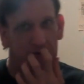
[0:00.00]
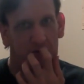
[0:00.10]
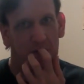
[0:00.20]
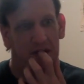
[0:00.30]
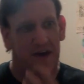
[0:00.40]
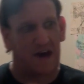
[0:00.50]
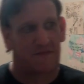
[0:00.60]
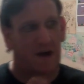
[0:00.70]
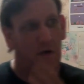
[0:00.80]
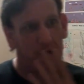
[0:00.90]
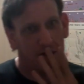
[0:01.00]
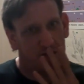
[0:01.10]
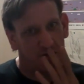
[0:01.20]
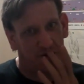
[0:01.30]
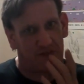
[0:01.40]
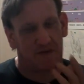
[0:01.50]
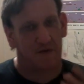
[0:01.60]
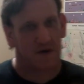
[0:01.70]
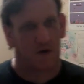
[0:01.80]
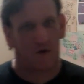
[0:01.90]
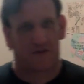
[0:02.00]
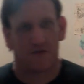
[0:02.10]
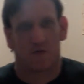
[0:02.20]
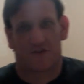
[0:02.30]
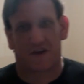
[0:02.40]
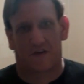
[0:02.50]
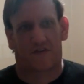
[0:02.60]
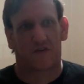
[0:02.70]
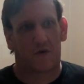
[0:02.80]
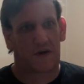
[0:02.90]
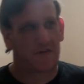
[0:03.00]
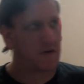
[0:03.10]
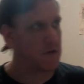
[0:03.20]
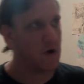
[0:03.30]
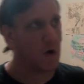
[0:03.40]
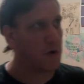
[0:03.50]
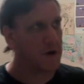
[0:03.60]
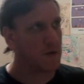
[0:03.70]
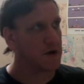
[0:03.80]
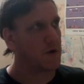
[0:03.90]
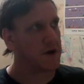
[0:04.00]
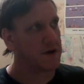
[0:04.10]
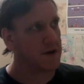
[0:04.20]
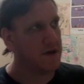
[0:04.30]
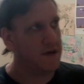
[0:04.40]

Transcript: until about a half hour after they said they were going to, which kind of stunk. I thought, no, here we go again.